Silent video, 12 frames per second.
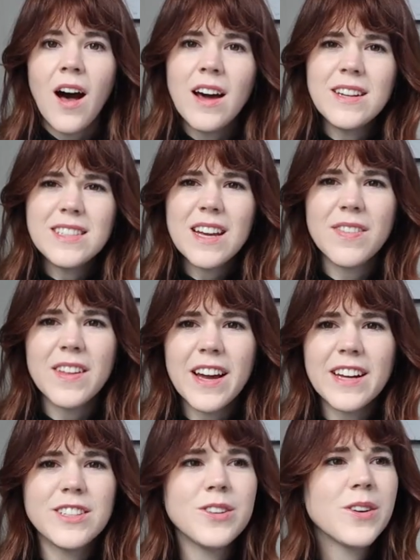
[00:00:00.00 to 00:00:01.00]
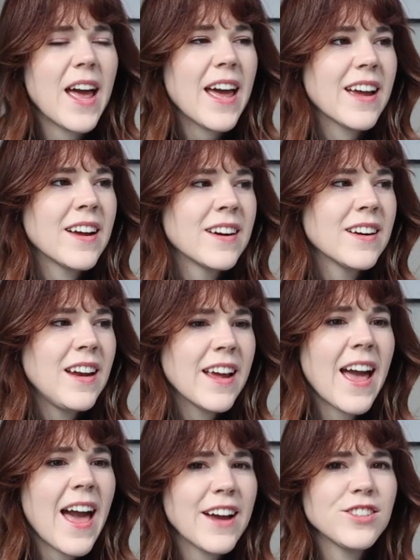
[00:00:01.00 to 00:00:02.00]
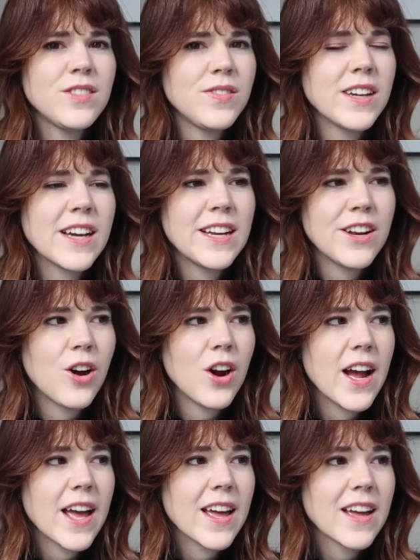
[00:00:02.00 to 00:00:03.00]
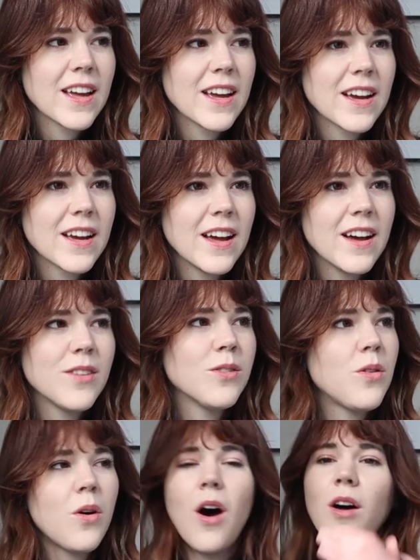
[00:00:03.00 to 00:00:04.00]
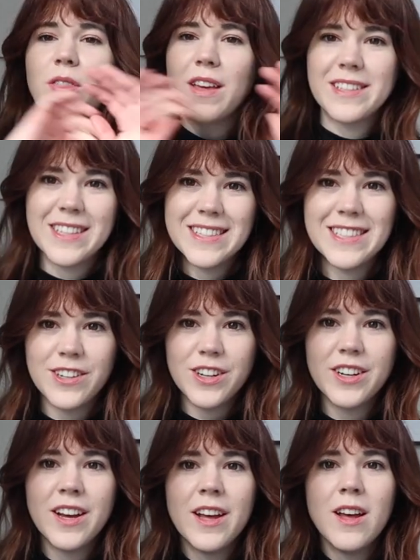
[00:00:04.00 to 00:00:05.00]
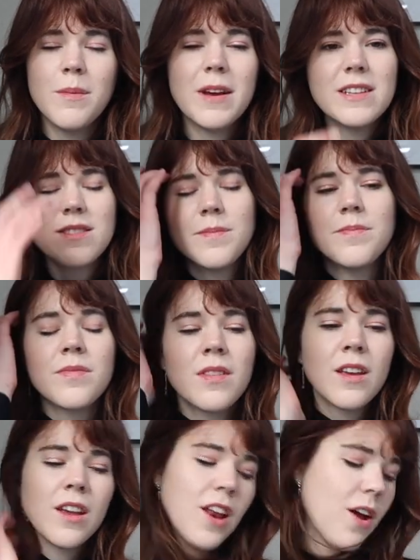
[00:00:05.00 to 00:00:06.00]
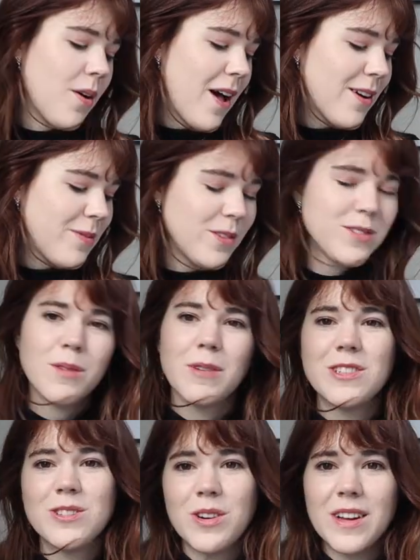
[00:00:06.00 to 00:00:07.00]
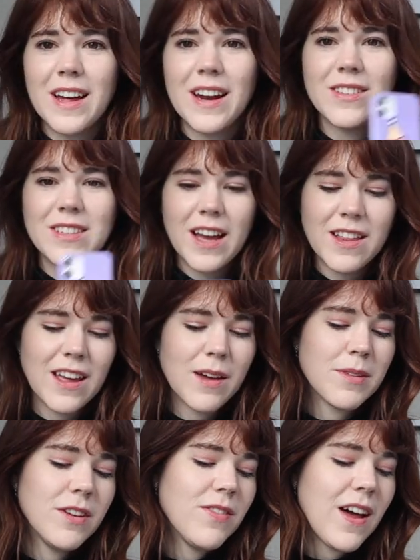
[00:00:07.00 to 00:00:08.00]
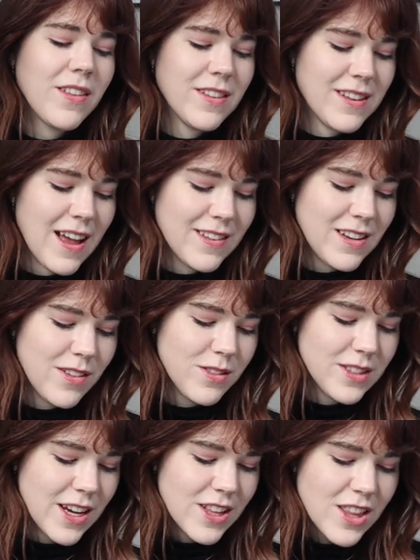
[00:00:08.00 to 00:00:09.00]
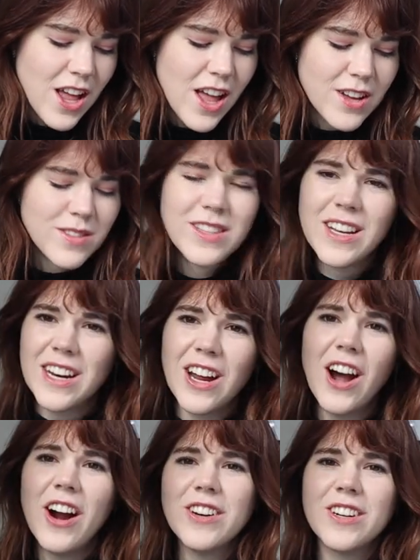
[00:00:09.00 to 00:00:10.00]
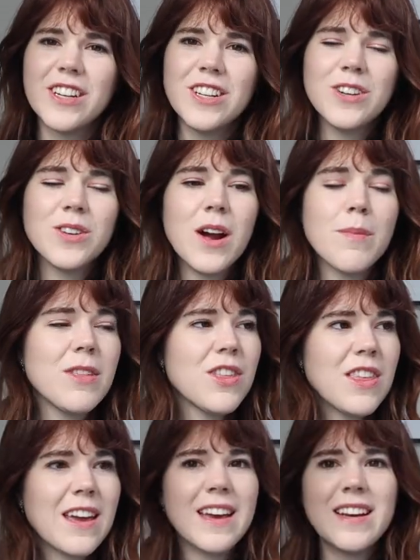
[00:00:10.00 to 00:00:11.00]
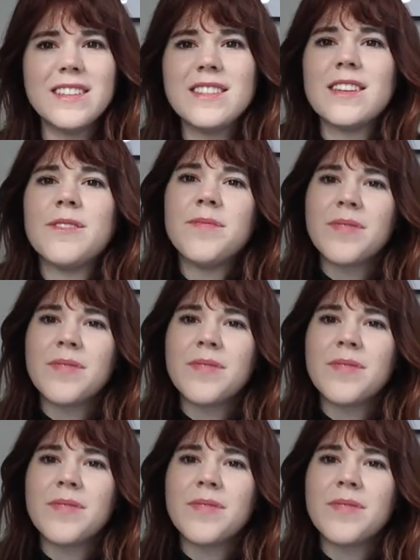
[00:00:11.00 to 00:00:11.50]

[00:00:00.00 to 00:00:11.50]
Honestly, I feel like I did okay. Like, I actually feel like I did all right. Oh, all things considered, because you know, I posted on my story that I was like, I think I'm gonna fail this test, and everyone's like, no, you studied hard, you're gonna do great. But the thing is,